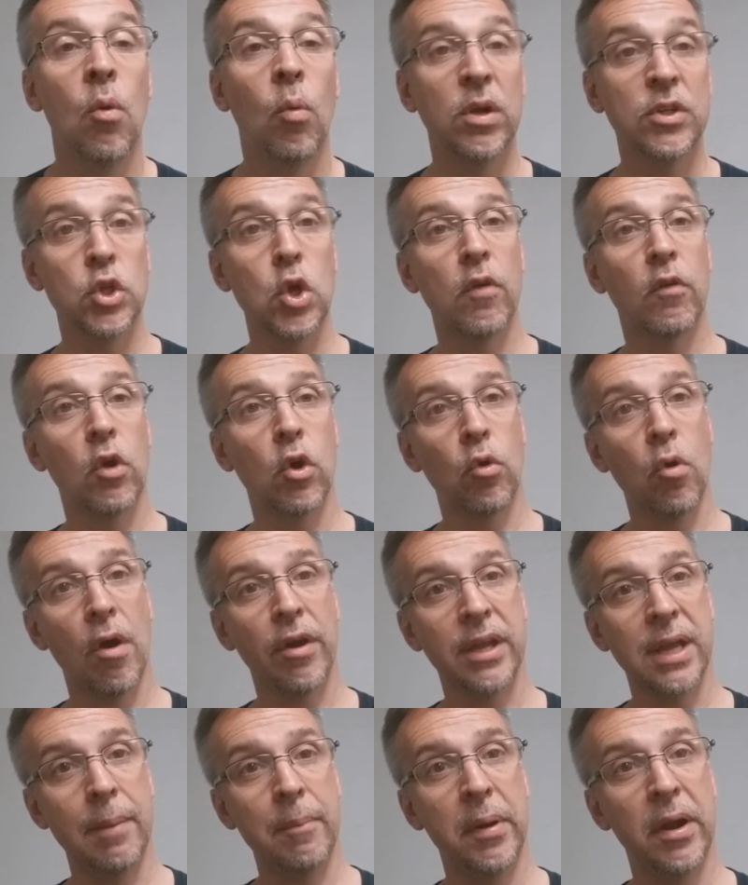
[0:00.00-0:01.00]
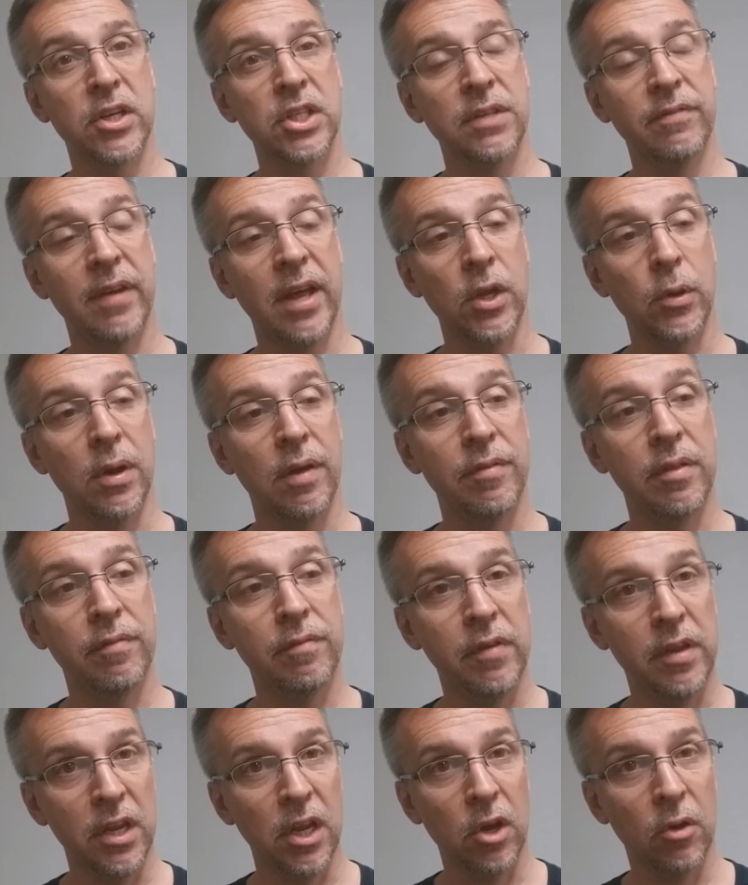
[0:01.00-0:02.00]
What's the overall quality and production value of the
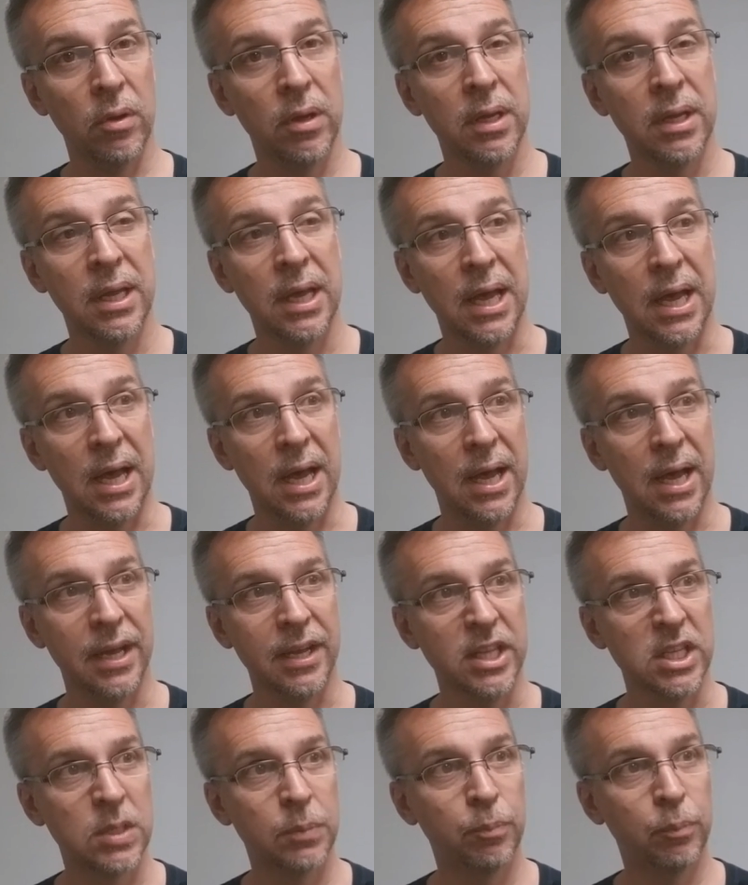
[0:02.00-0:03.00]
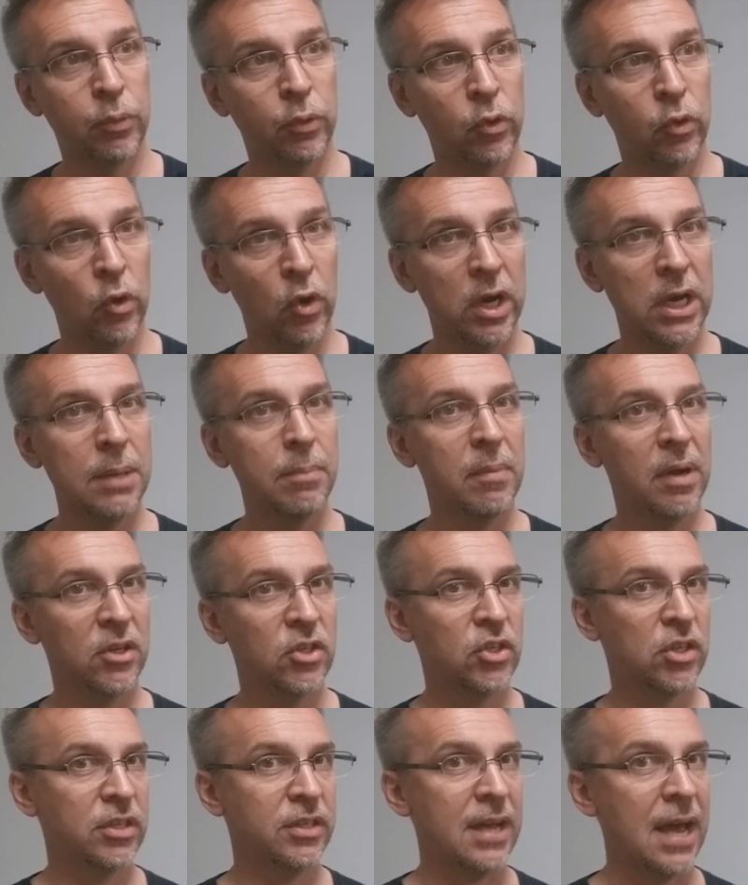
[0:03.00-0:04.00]
video? Uh, it's pretty
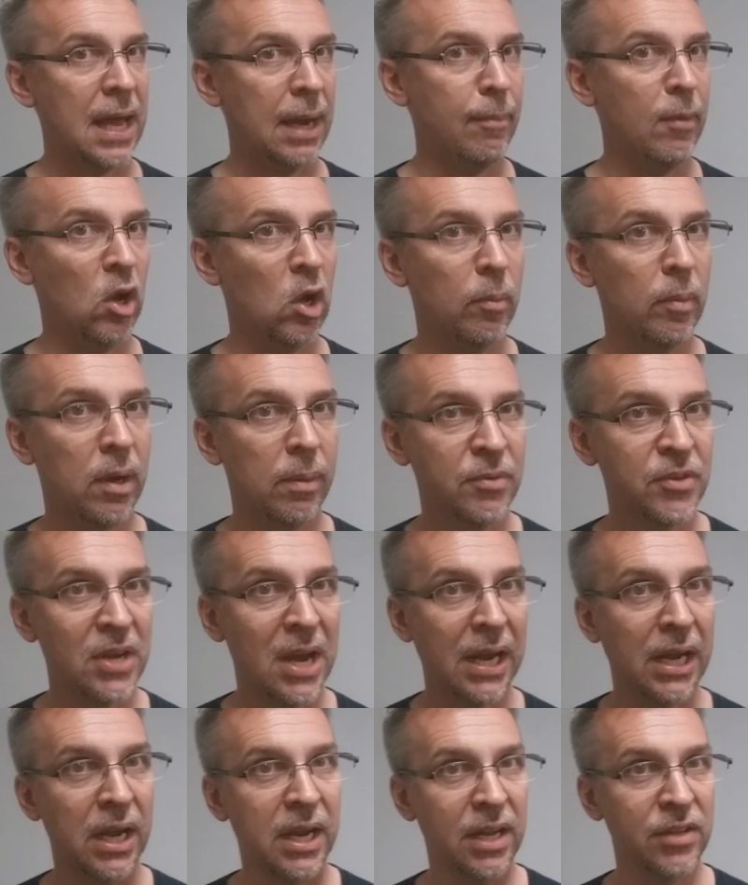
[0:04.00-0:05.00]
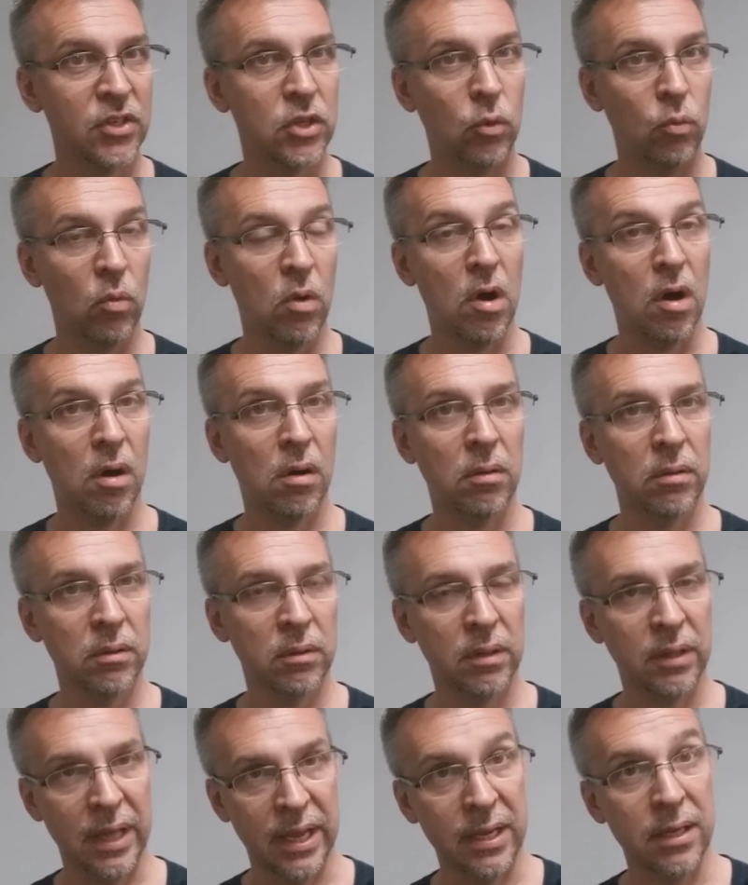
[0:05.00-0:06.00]
much just Adam Elbaum standing against a
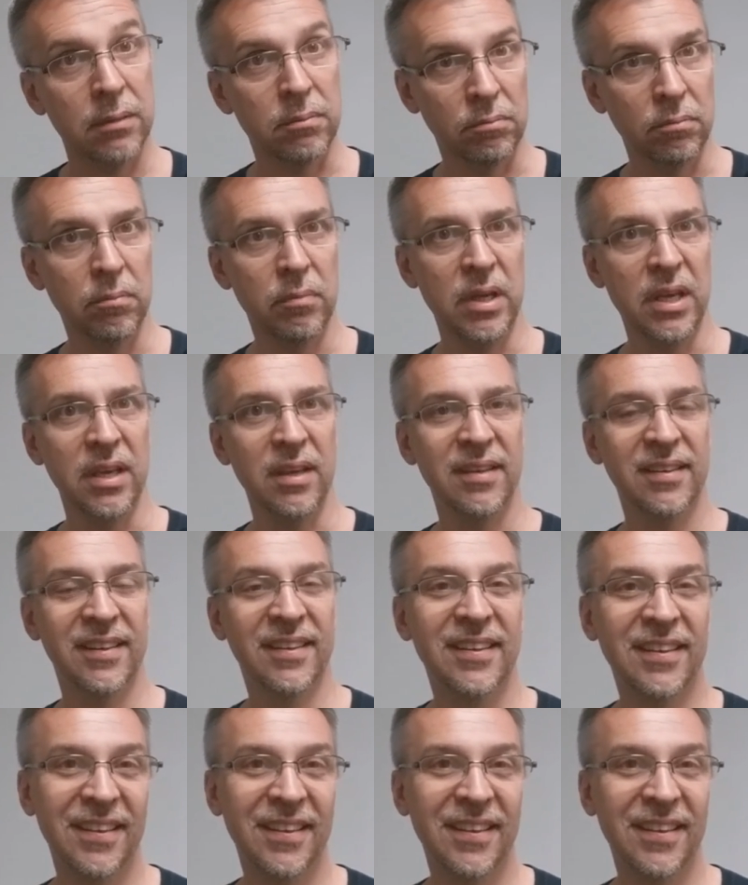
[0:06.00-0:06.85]
wall, like me,